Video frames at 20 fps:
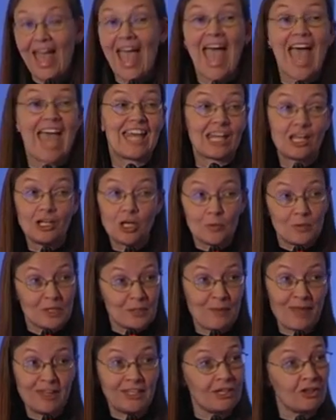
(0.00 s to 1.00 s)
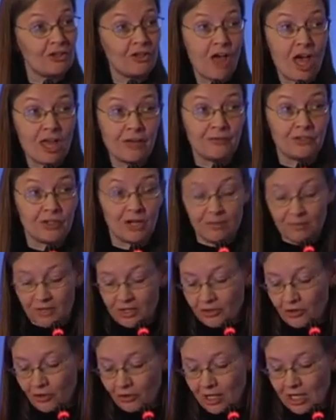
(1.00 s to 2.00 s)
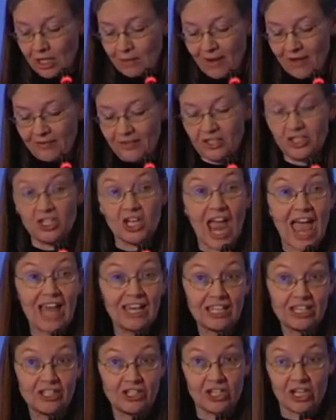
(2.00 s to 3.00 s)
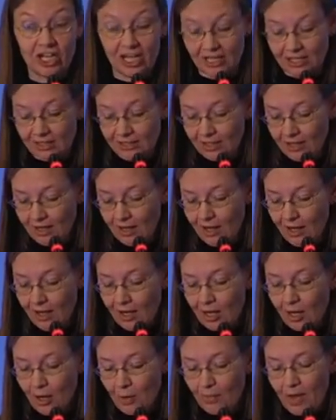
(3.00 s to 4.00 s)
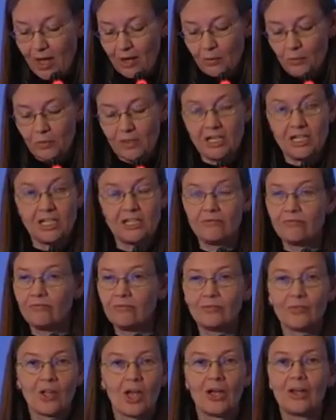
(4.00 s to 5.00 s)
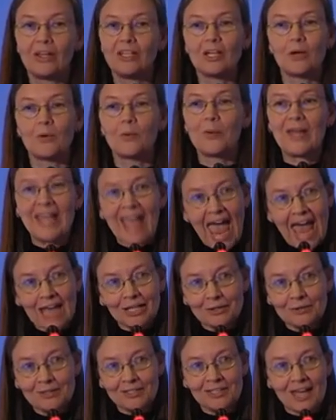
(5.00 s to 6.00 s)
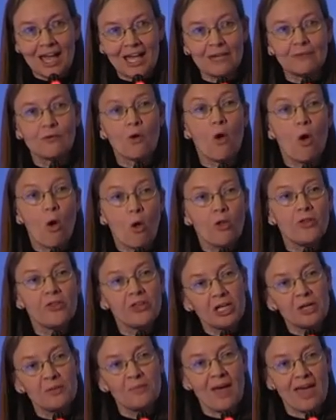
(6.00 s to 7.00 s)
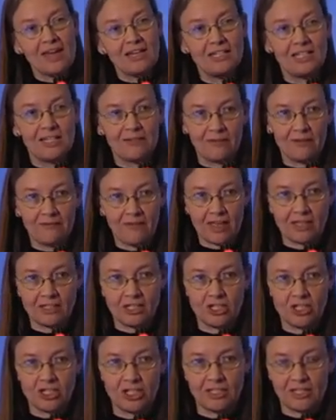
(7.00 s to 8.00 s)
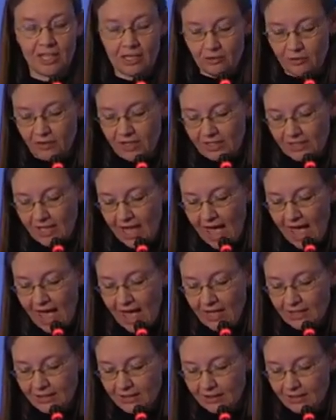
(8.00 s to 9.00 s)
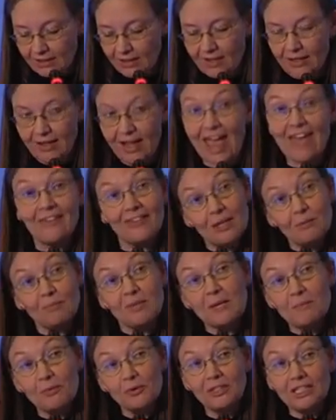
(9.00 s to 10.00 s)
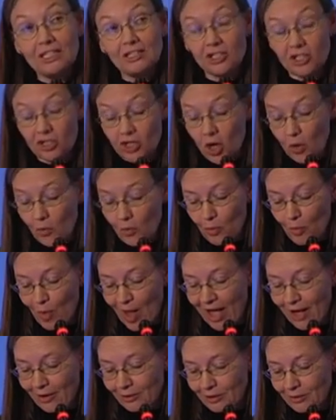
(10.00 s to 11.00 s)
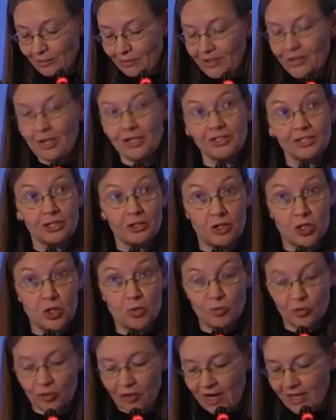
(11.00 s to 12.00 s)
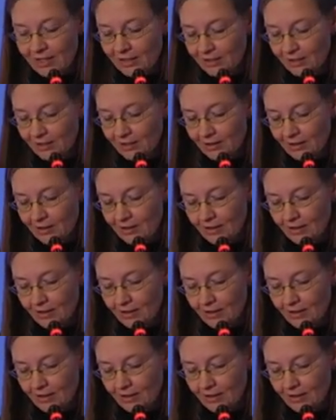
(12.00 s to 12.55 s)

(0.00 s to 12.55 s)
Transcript: And I know we're spending a lot of time here talking about the challenges, but we can't lose sight of all the competitive advantages that Greece has and that people need to know about because they're numerous.